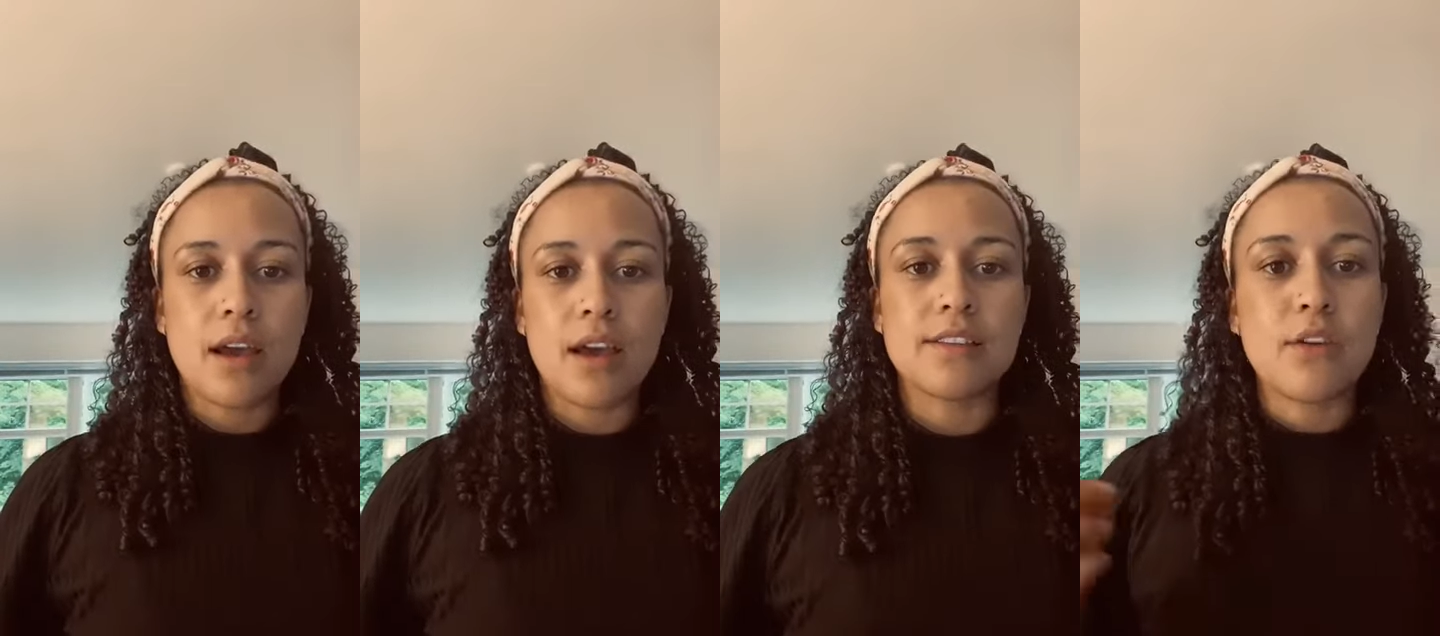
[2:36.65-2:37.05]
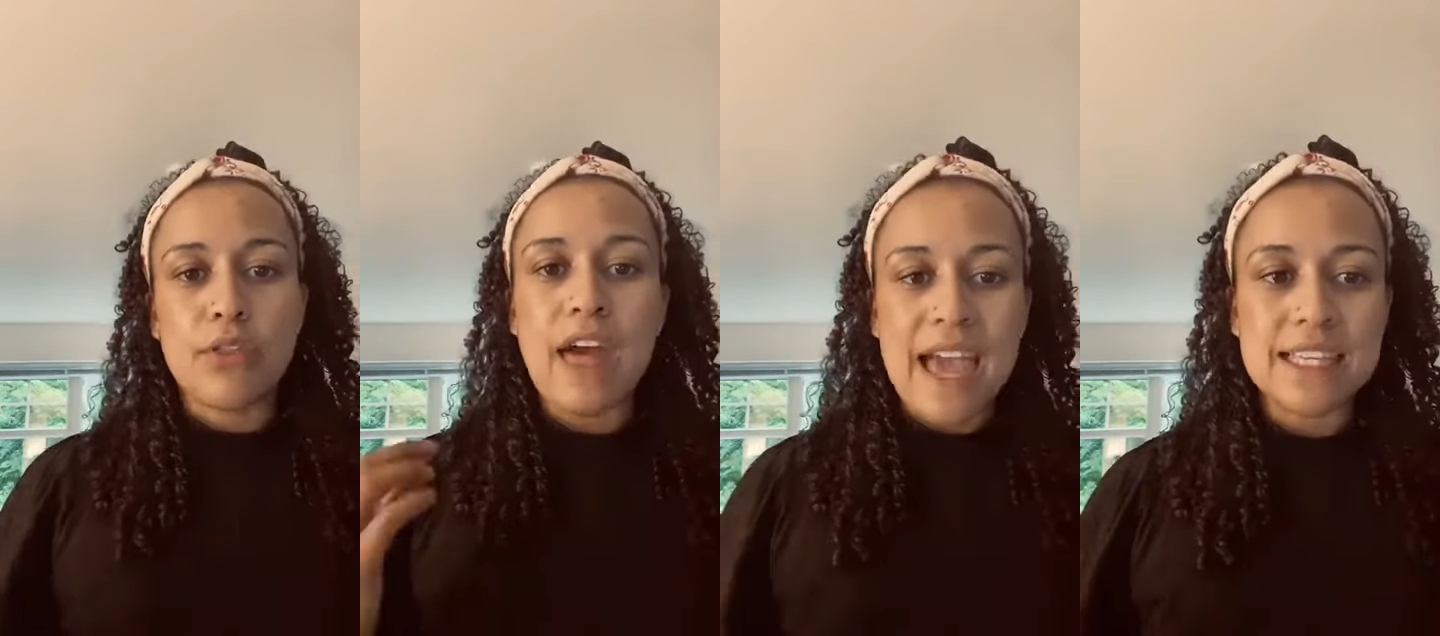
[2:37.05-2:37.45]
Until
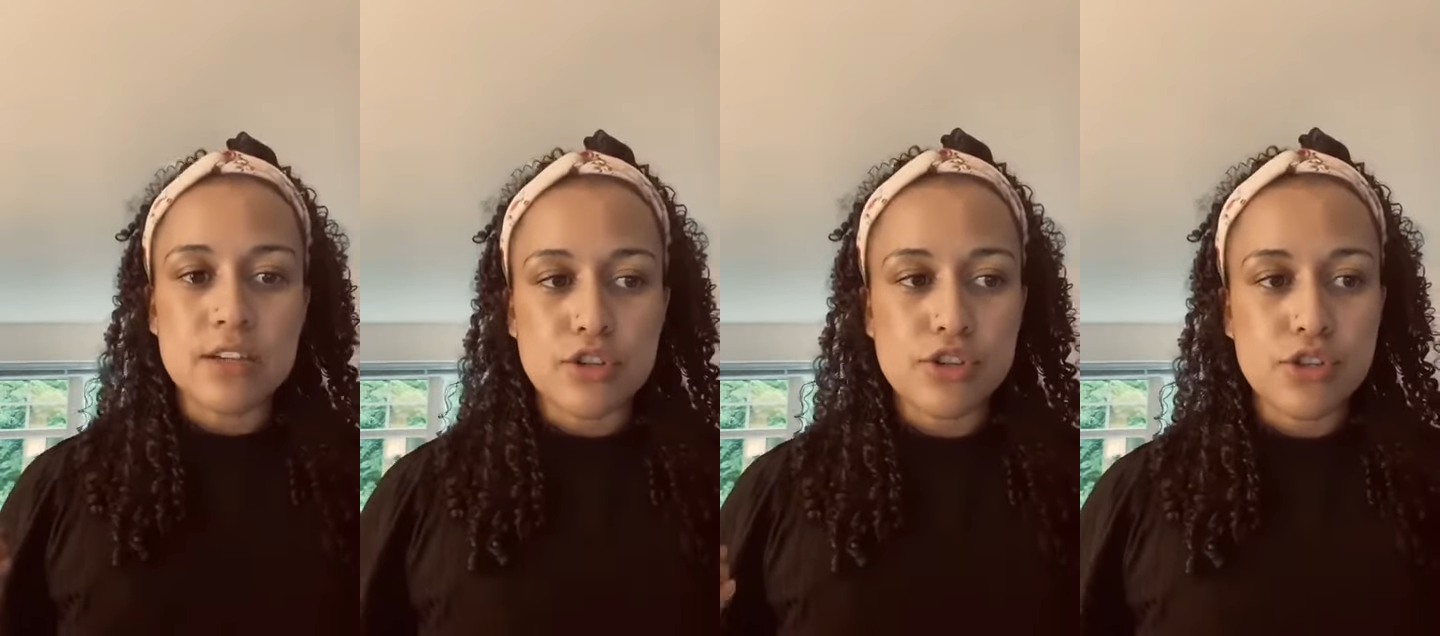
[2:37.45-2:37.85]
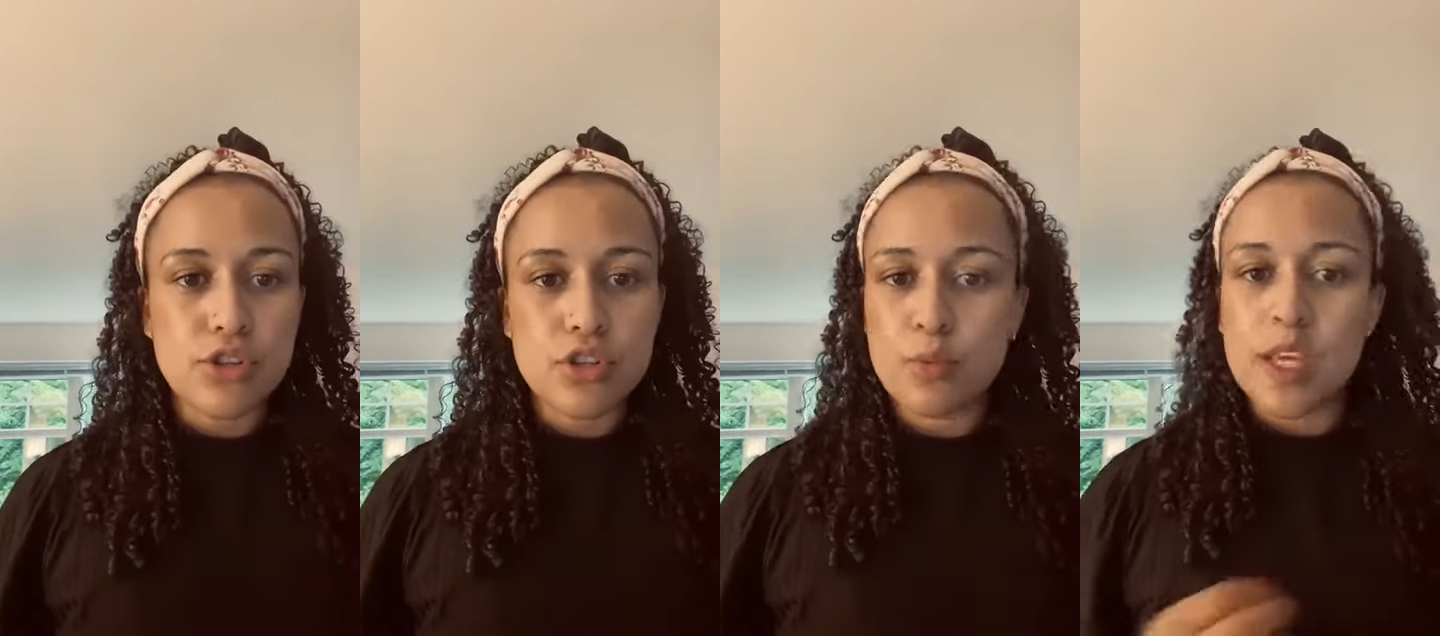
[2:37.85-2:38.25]
that is
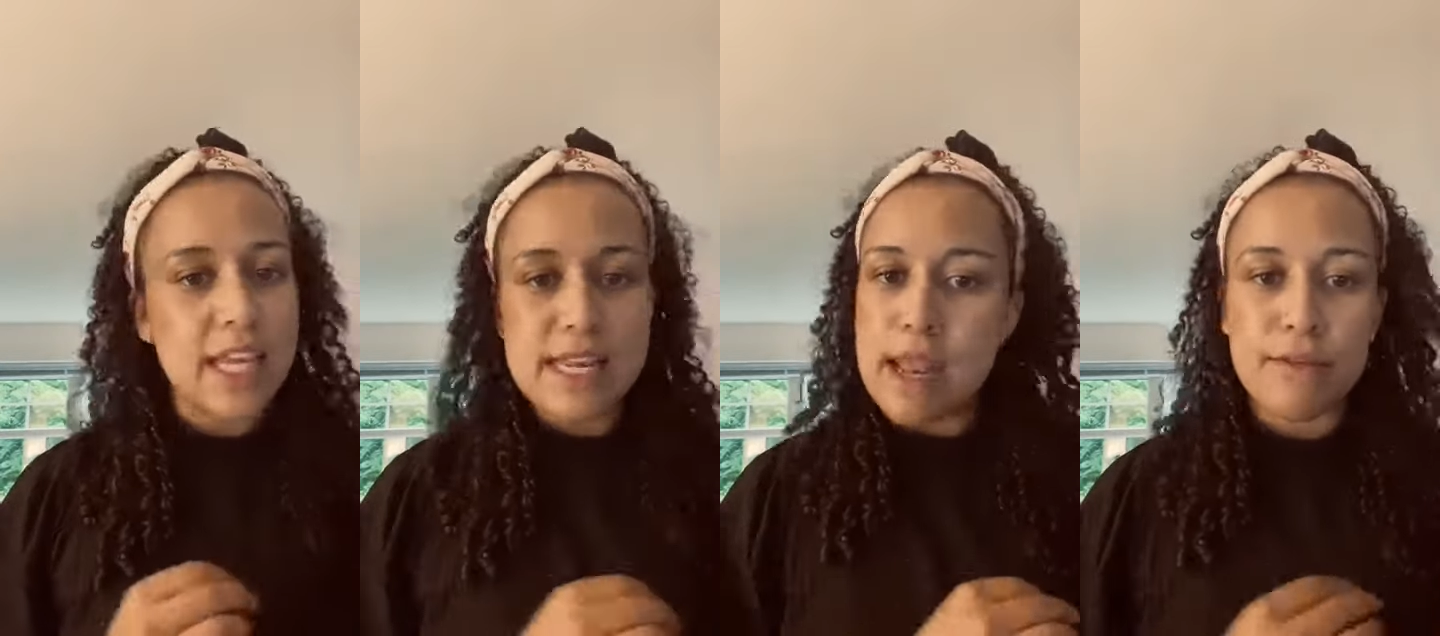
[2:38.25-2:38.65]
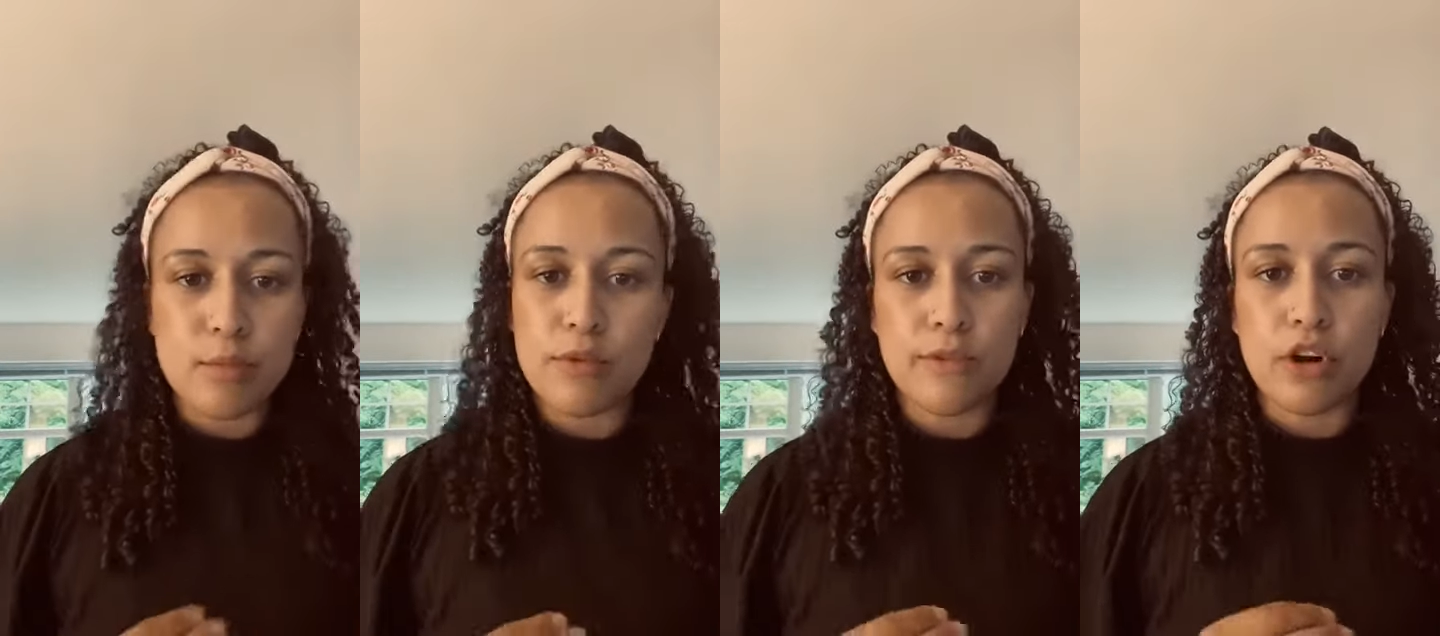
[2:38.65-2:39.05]
understood, we can never
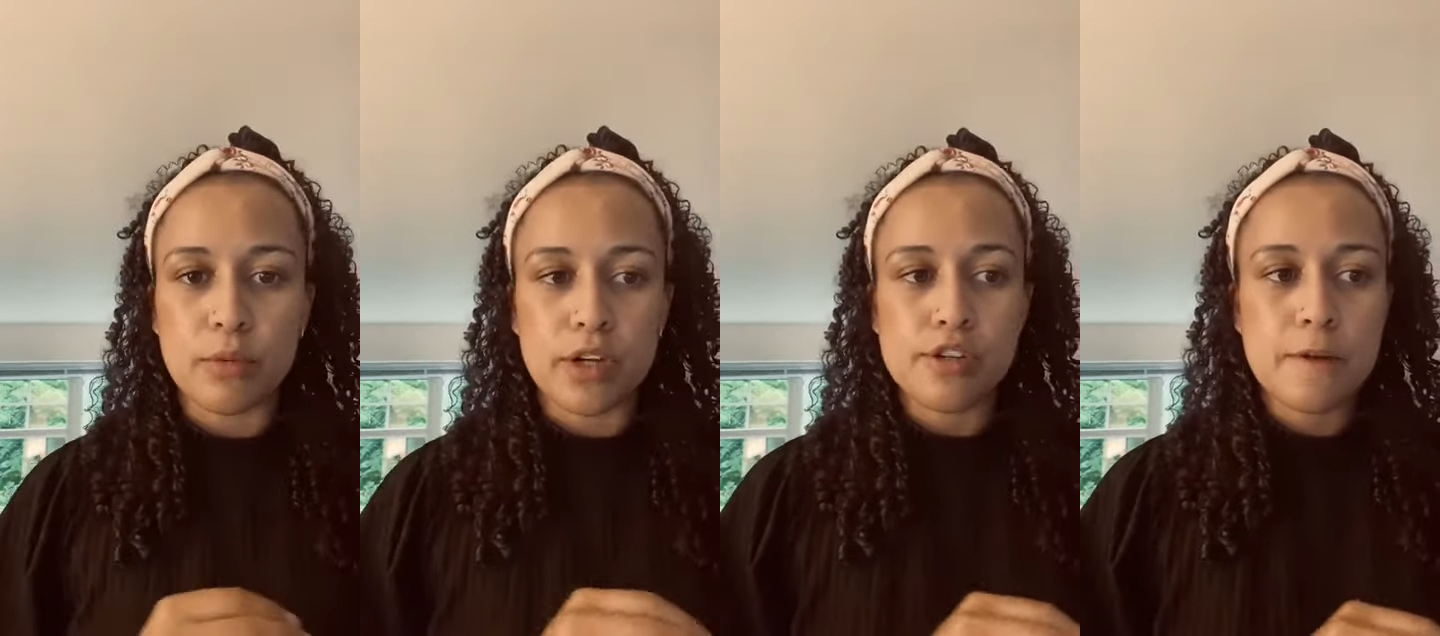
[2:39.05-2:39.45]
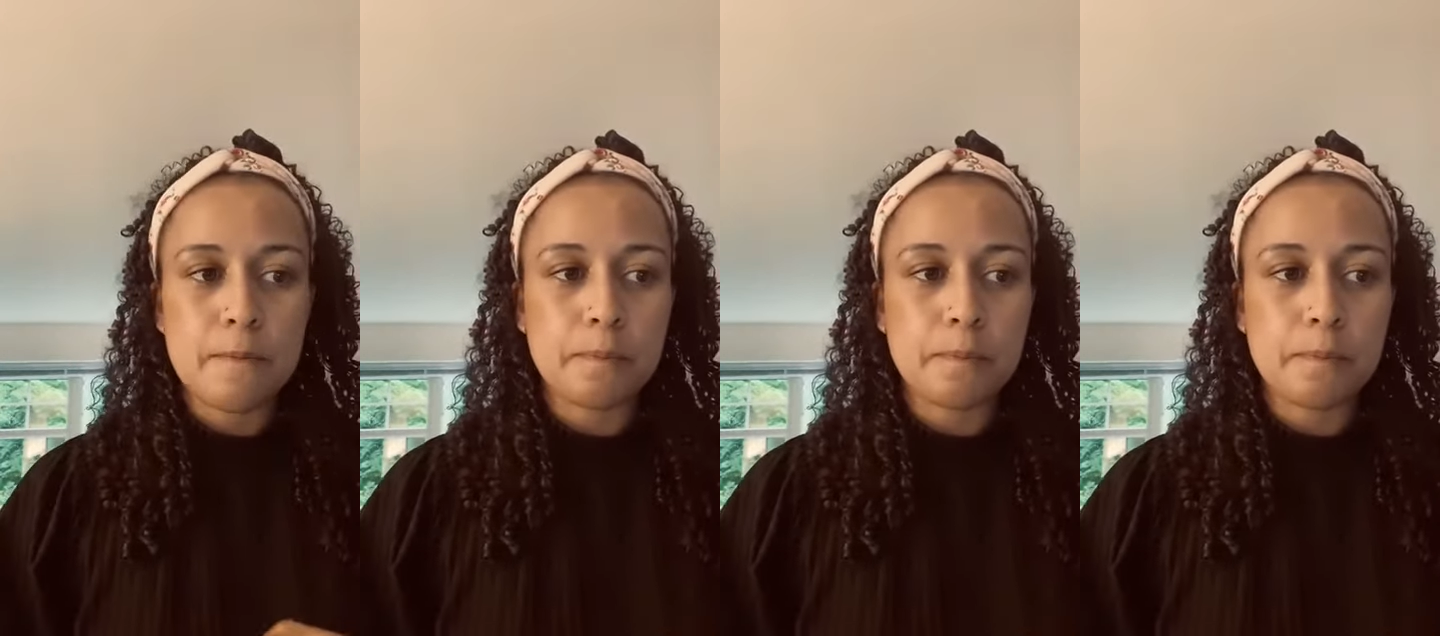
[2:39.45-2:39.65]
move forward.